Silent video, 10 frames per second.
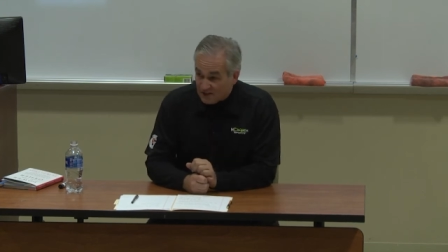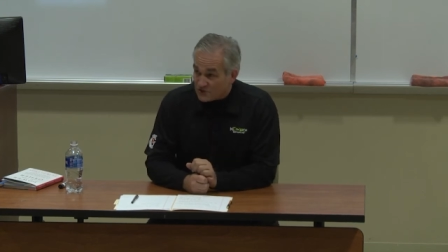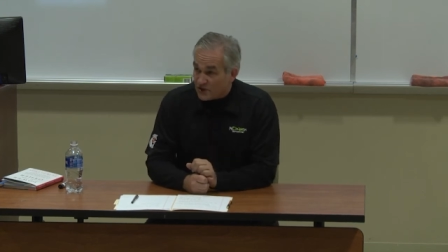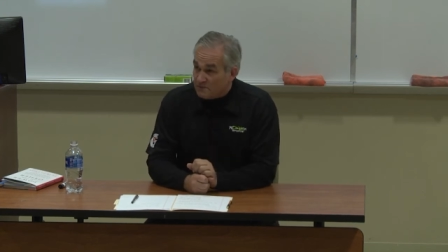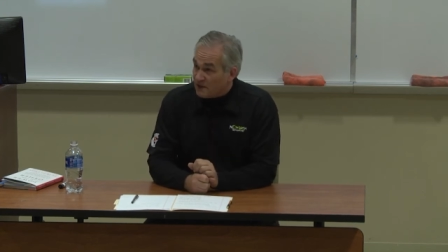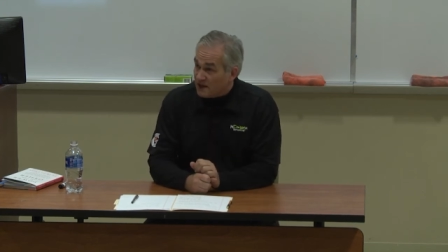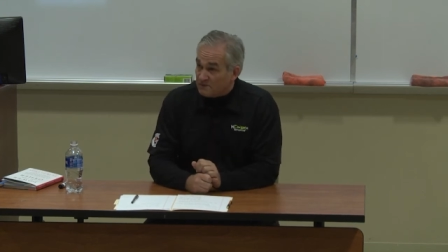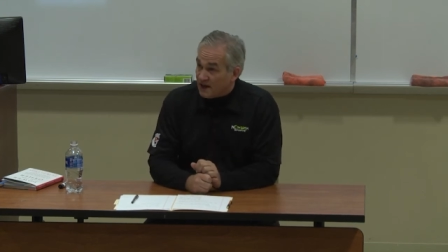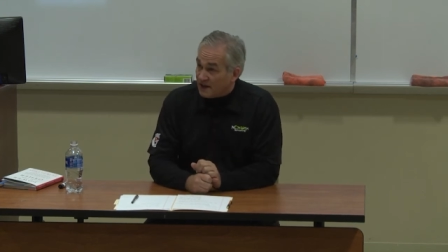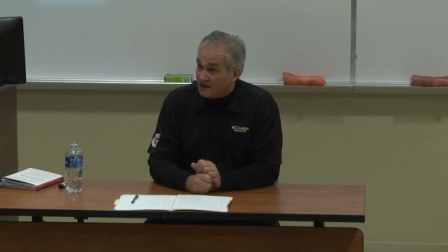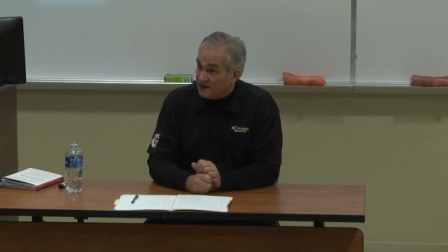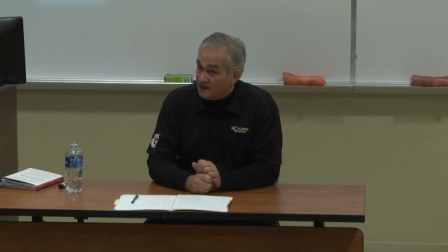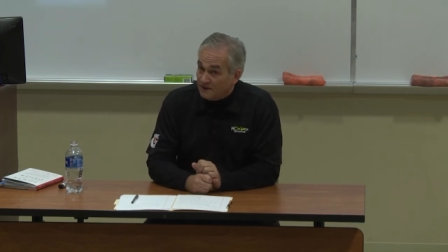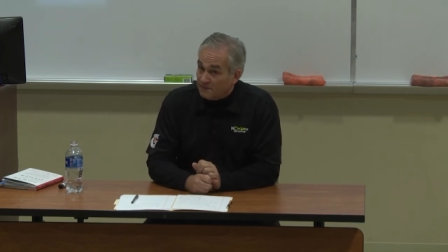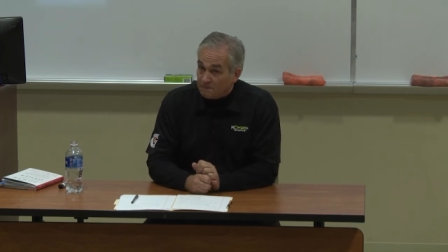Dream big, man.
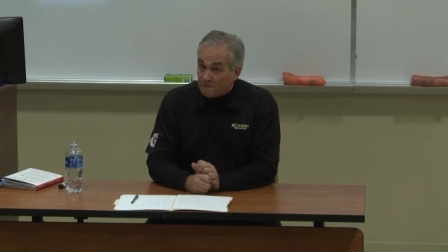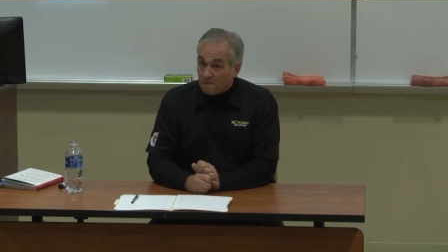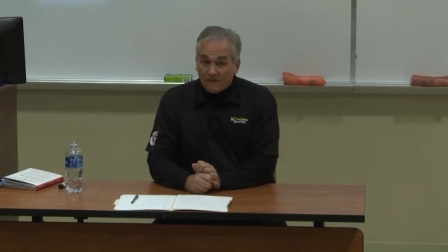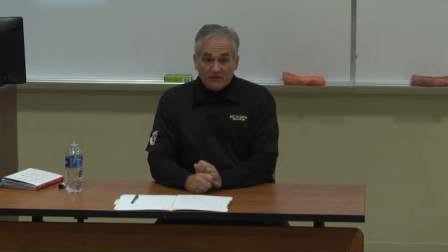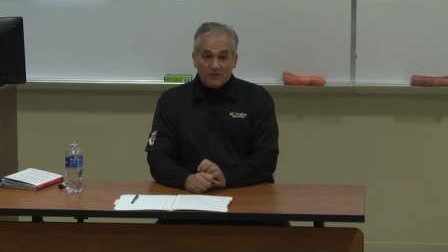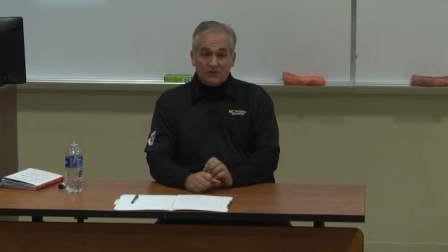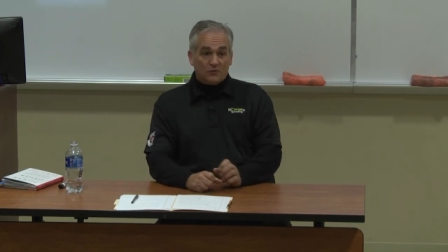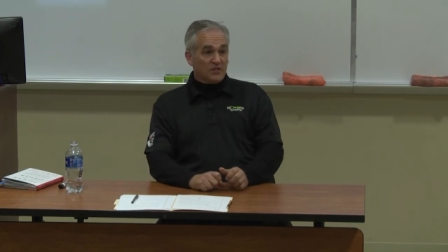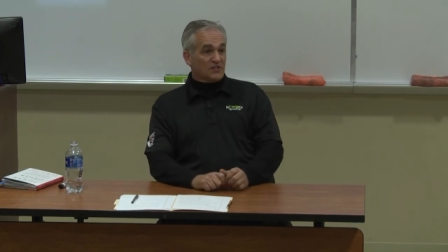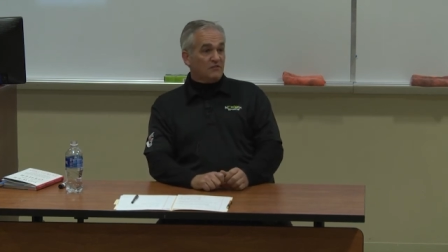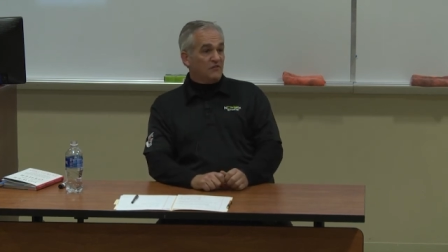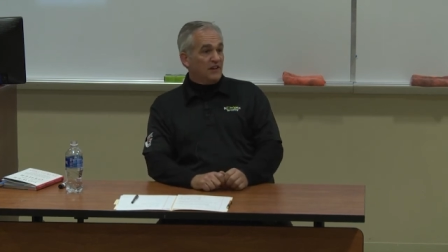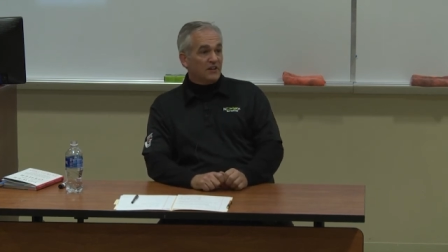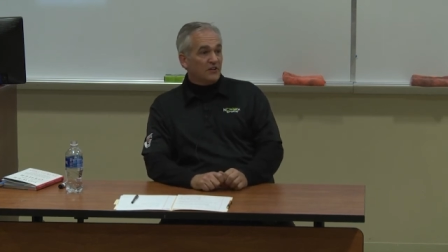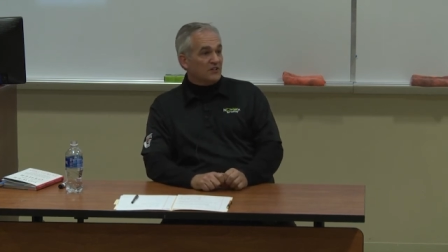The, the risk of
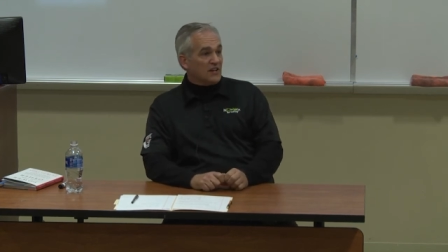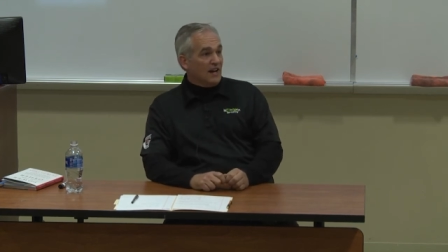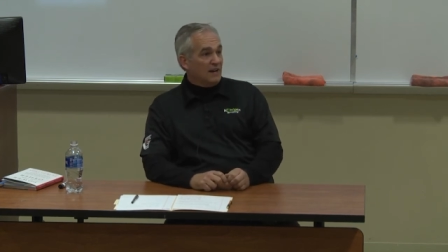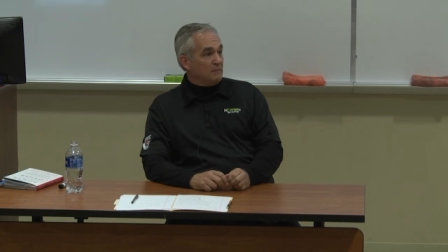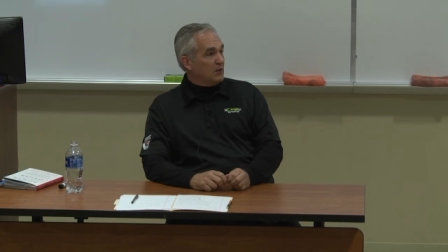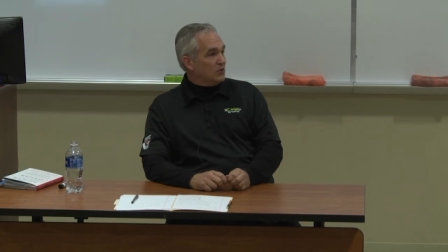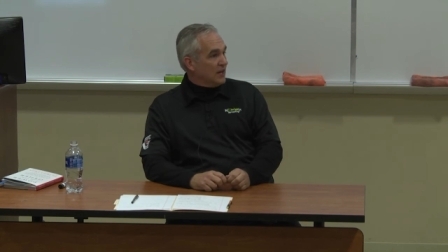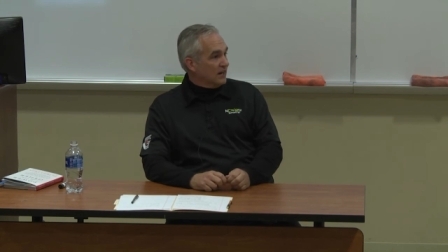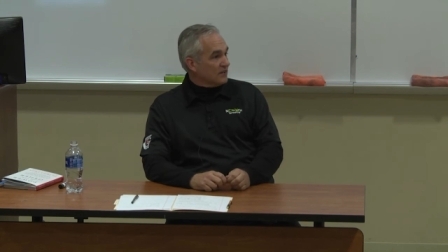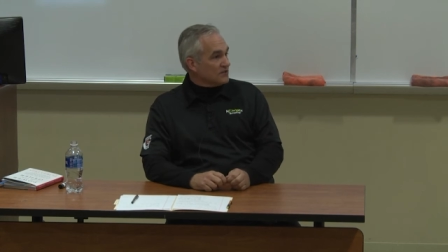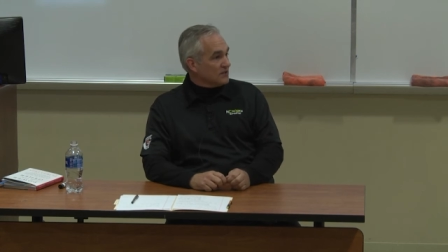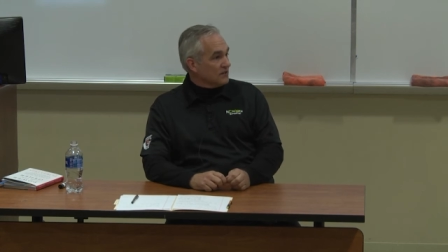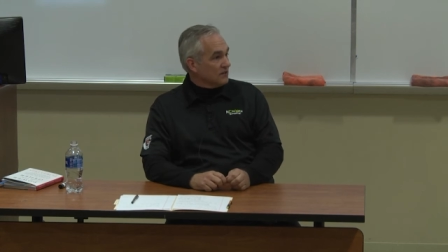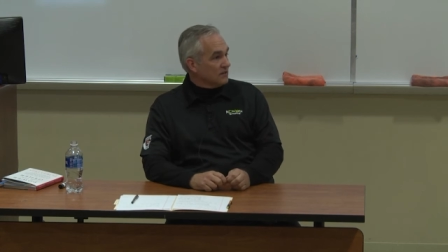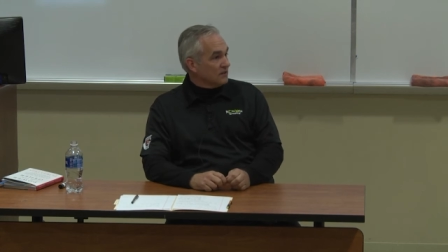failure is high, but who cares?
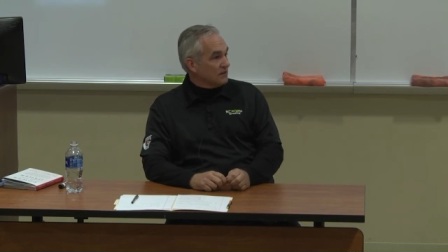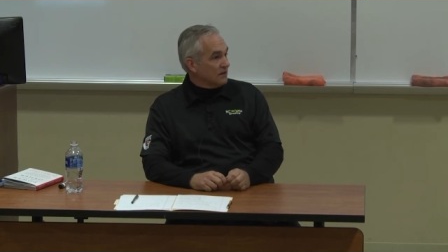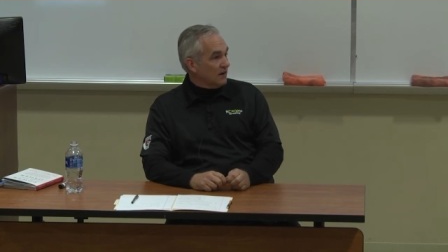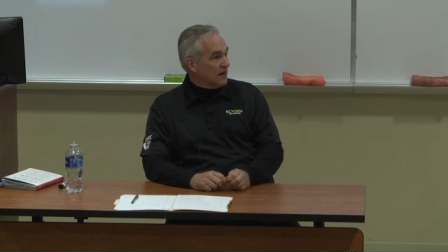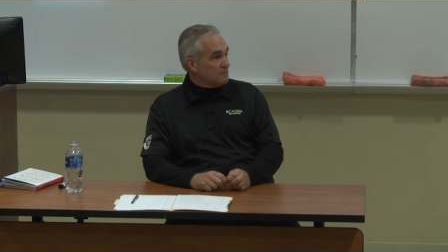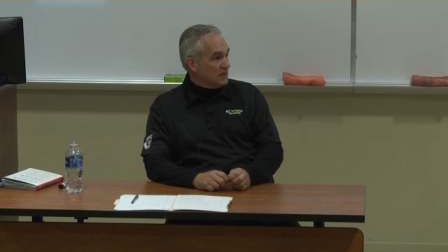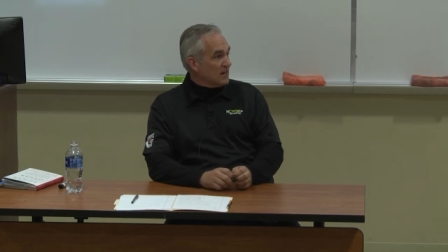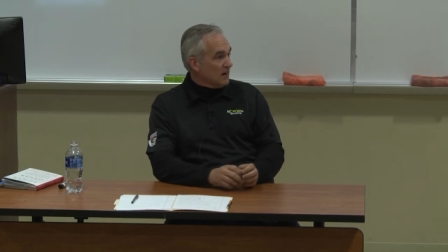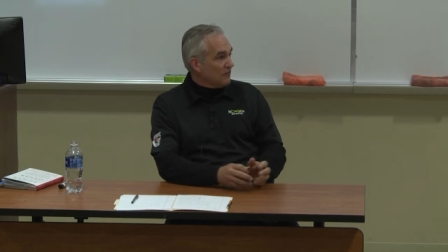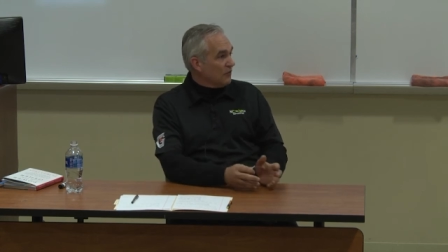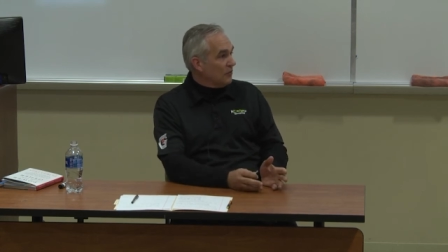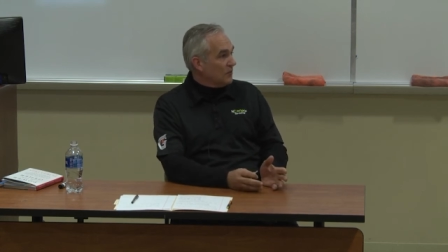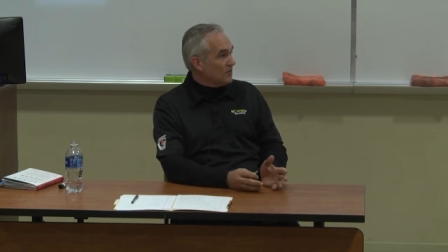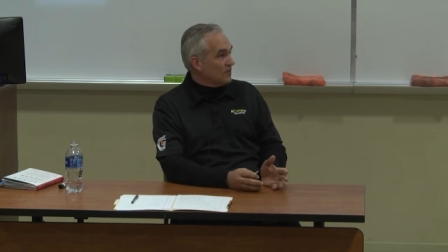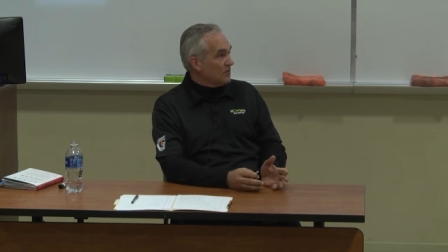All right, be careful
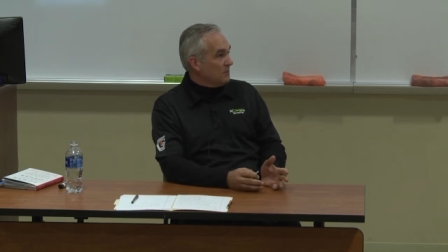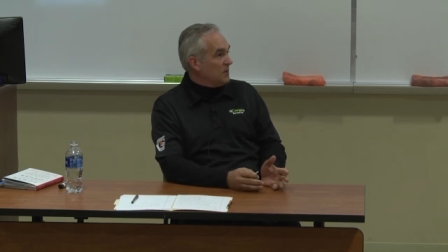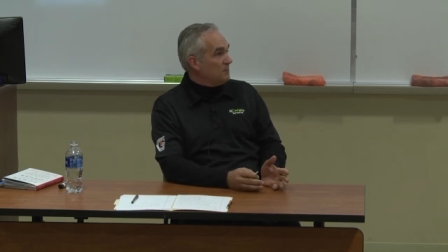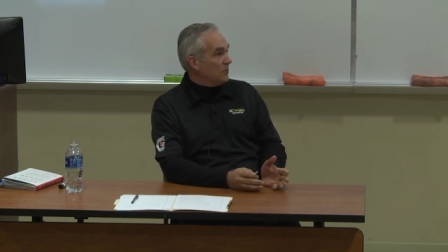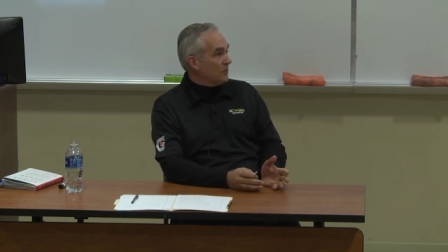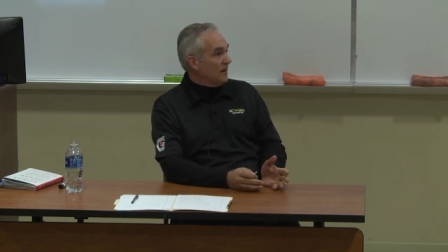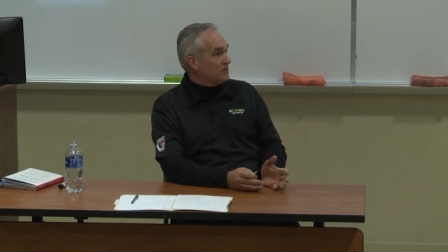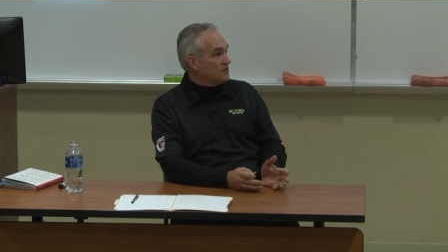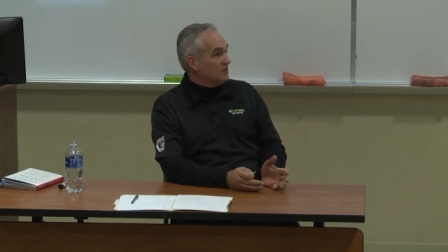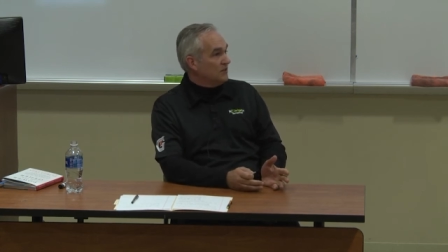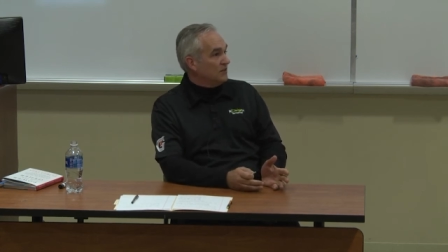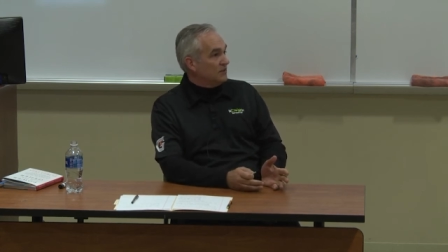with the people around you.